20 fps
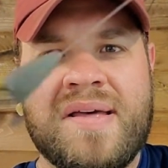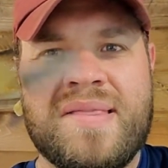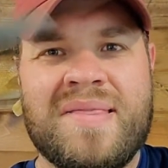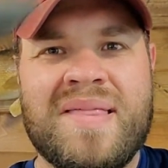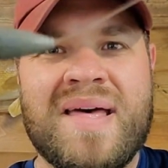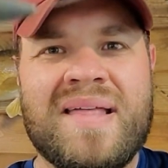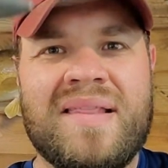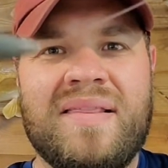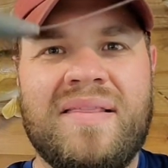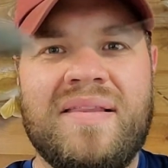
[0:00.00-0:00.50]

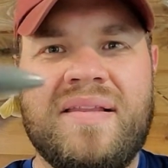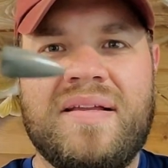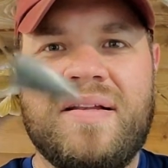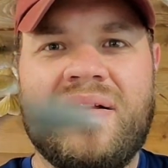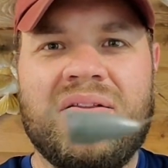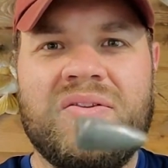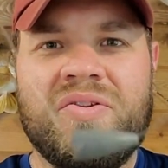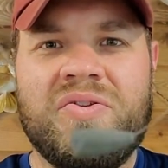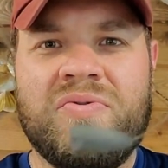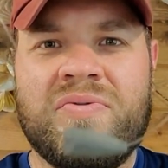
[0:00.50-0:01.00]
that
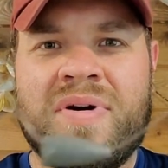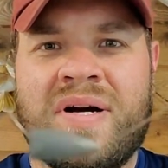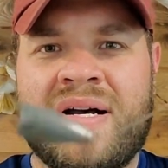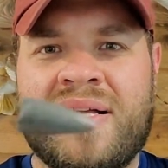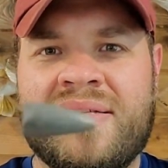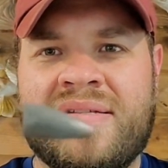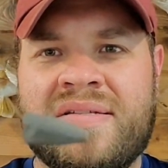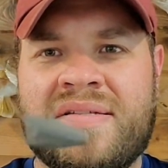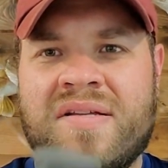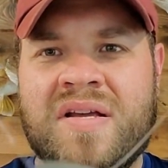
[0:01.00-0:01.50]
little
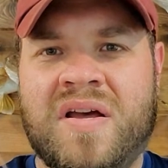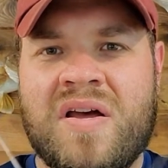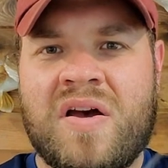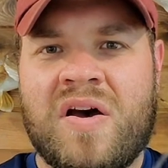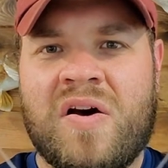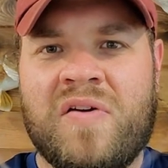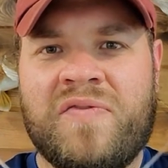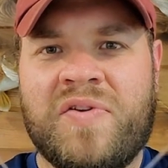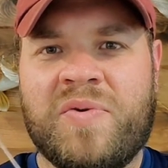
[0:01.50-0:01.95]
nuance of